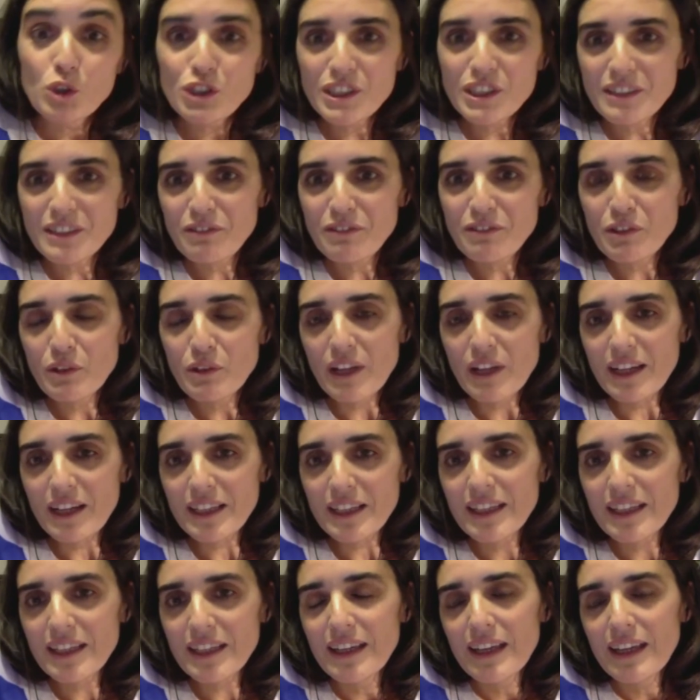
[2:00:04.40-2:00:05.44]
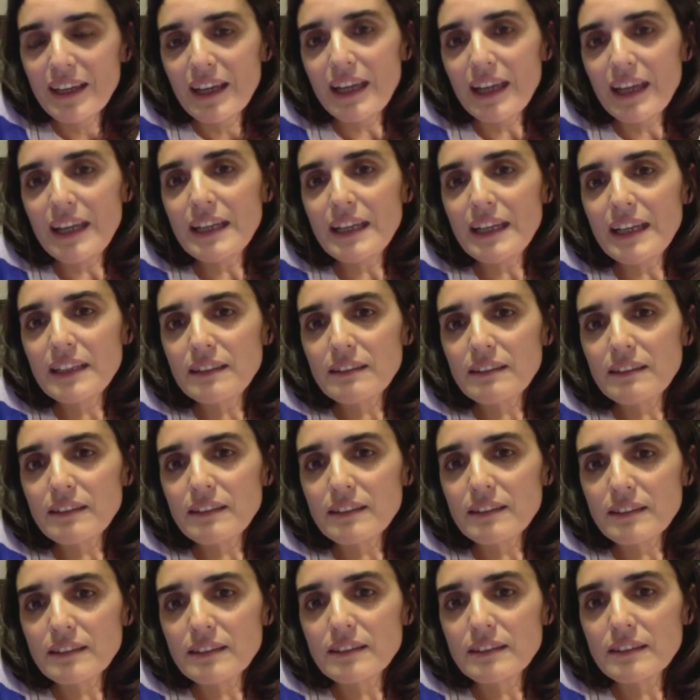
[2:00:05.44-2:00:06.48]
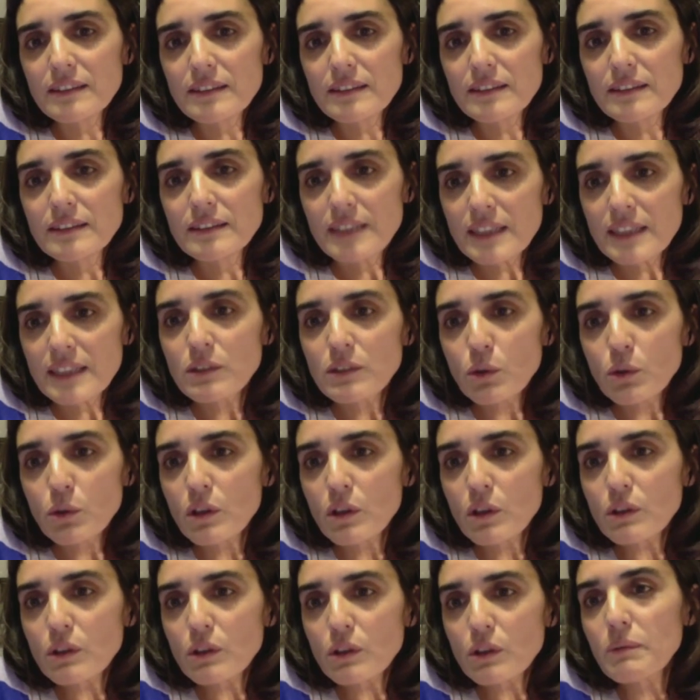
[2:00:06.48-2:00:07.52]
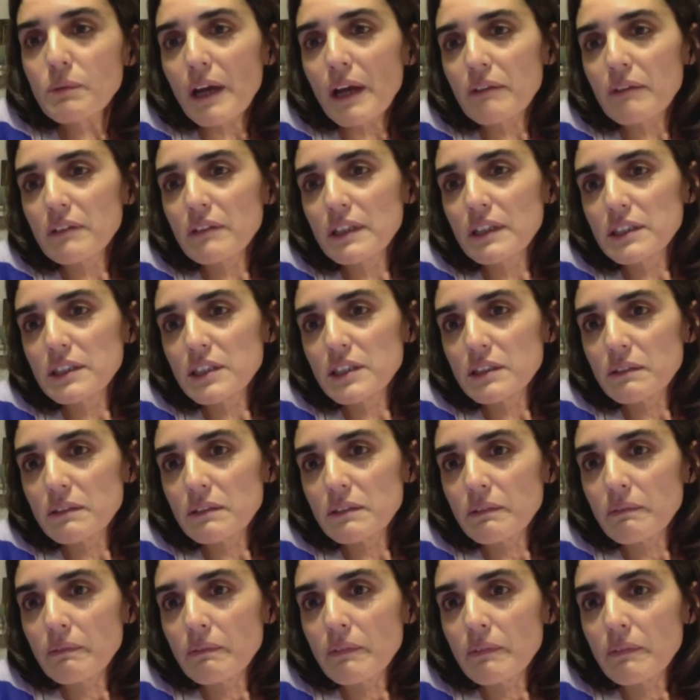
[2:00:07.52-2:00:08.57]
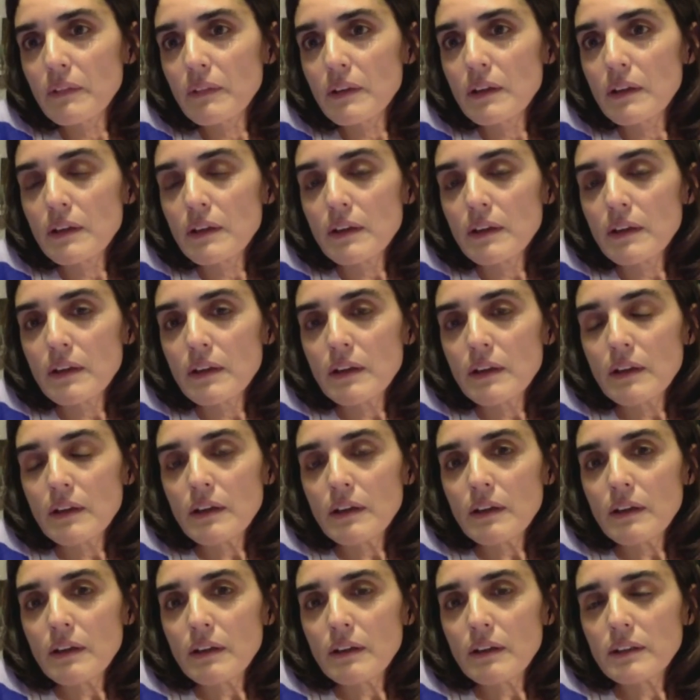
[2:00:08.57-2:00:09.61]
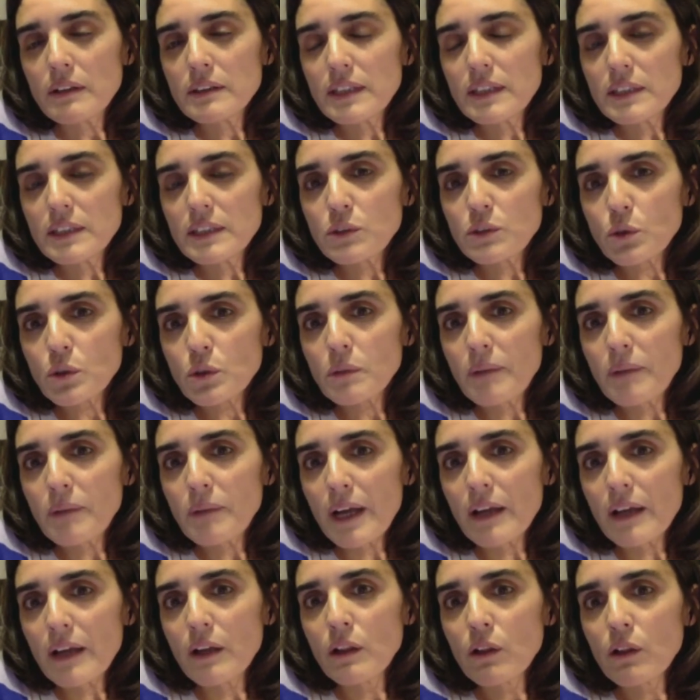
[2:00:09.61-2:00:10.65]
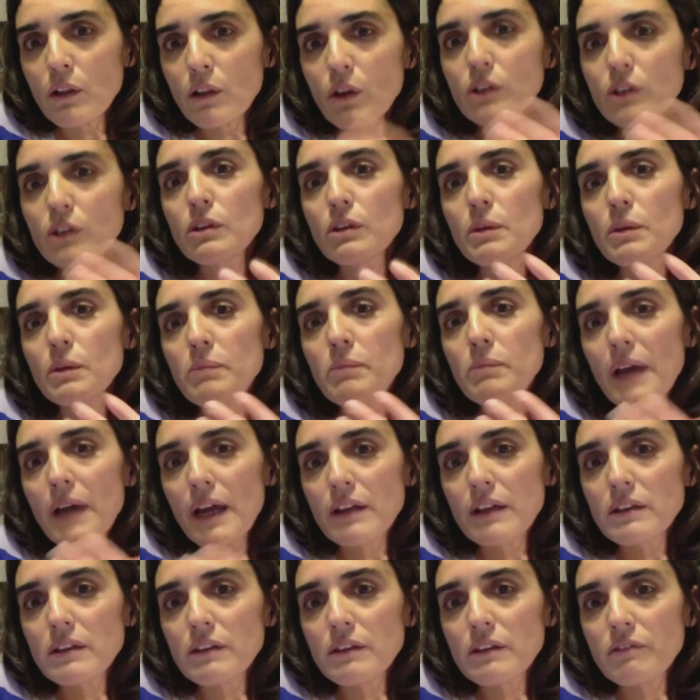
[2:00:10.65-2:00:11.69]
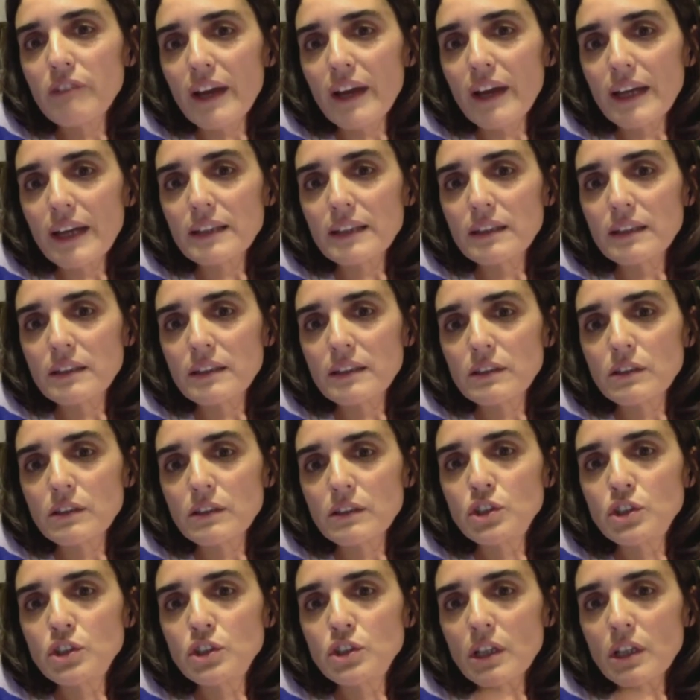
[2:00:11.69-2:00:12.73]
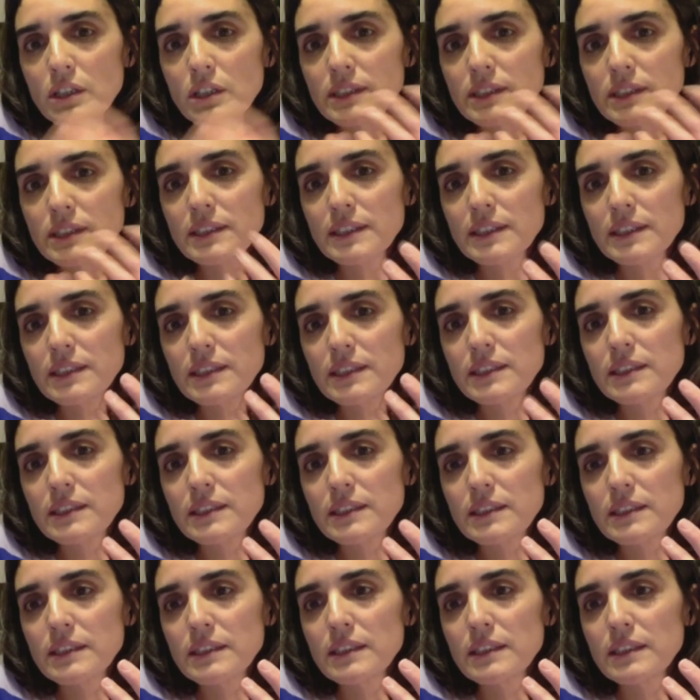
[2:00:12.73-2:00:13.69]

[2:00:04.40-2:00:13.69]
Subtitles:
if you like. And they talk a lot about religion. They talk a lot about the fact that the justice